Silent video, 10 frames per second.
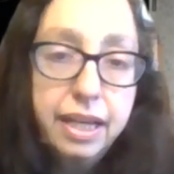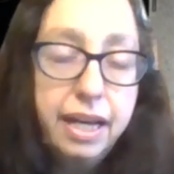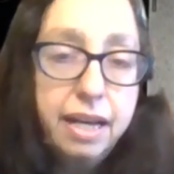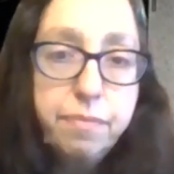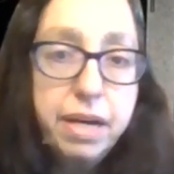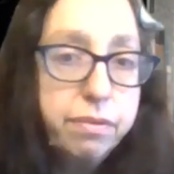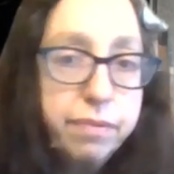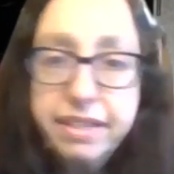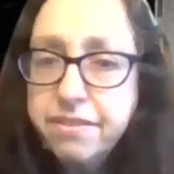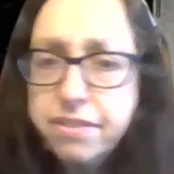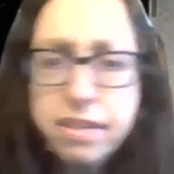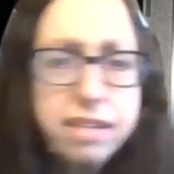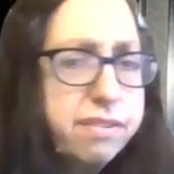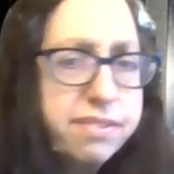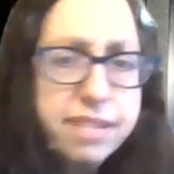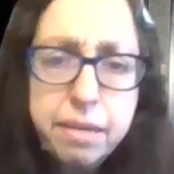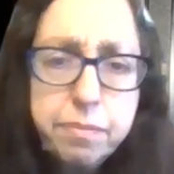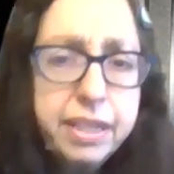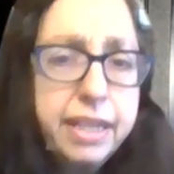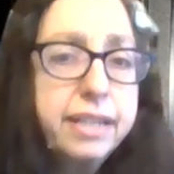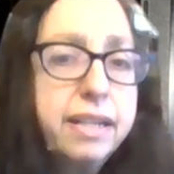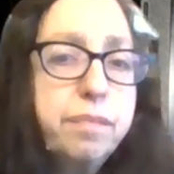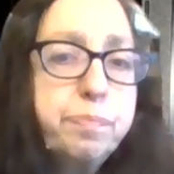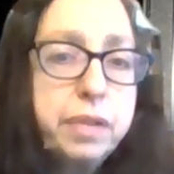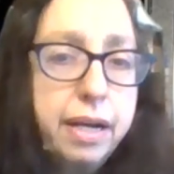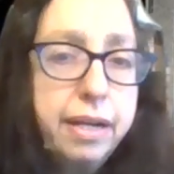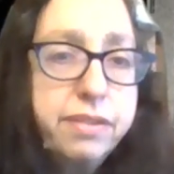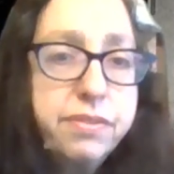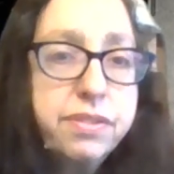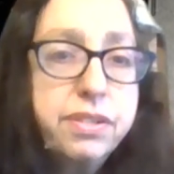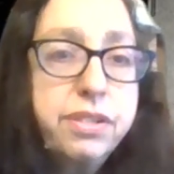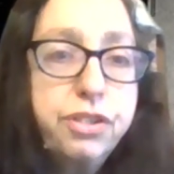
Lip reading: And by the way, this same thing applies